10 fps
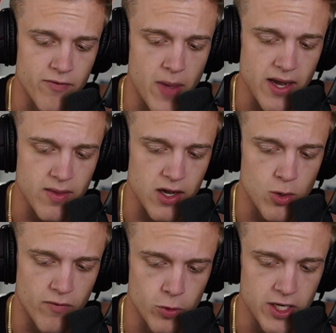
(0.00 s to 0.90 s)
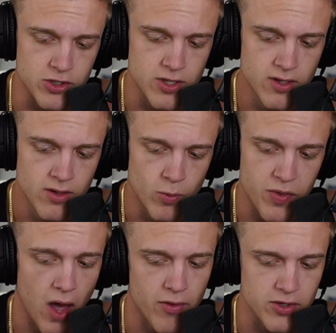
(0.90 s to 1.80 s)
many that you have reached, with
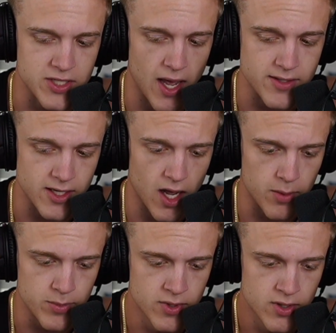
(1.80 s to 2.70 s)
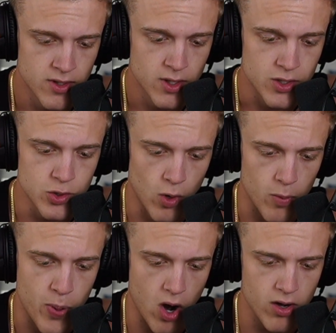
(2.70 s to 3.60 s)
others yet to come. You are
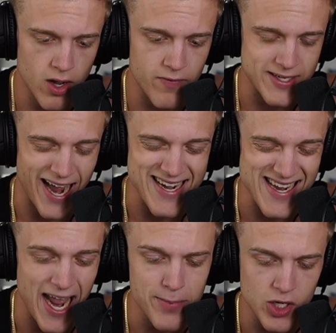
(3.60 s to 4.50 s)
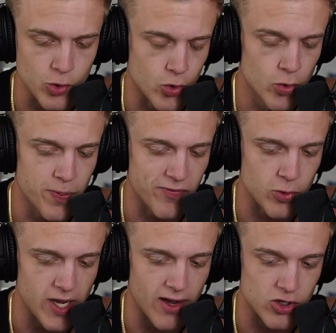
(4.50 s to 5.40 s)
part of a dynamic group of
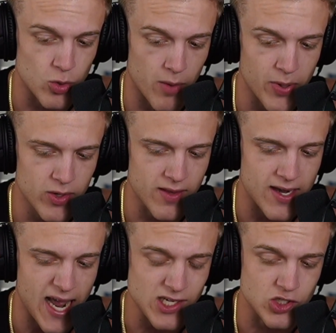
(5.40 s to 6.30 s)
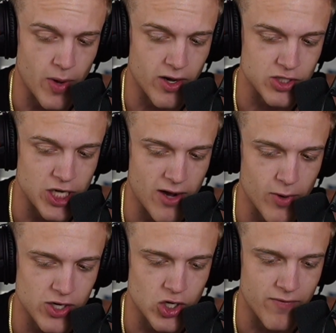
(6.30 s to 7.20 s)
creators who are building the next
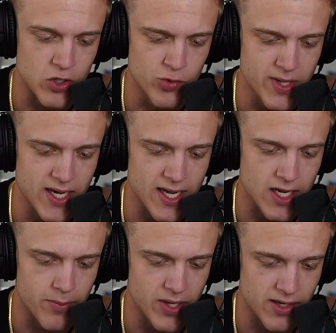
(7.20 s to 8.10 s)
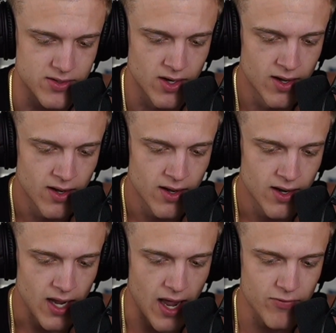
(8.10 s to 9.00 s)
generation of new media companies.
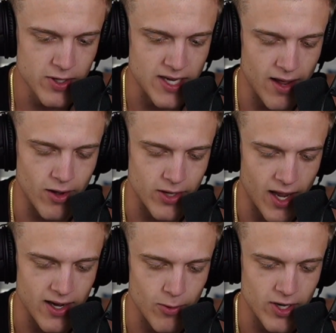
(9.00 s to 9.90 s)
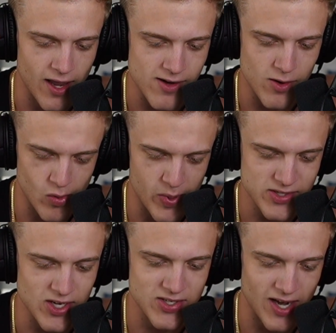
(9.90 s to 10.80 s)
Every day, okay, now we're getting into the
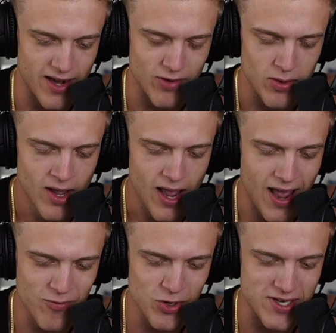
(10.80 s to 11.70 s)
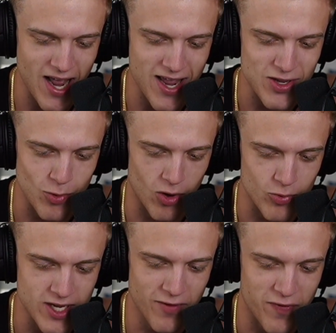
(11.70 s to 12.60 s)
business side of it. Every day, you are
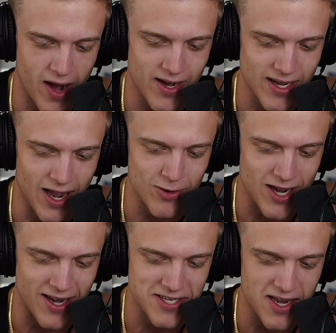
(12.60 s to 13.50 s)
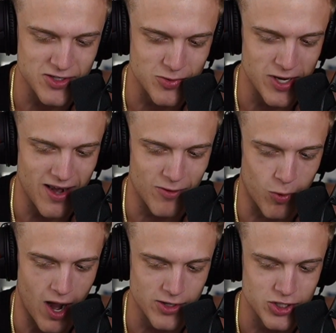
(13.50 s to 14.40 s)
redefining how content is created,
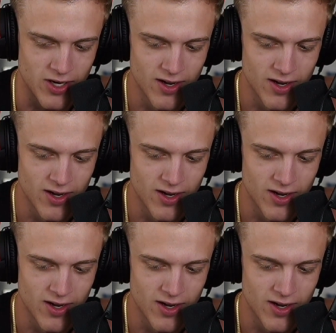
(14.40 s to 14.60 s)
watched,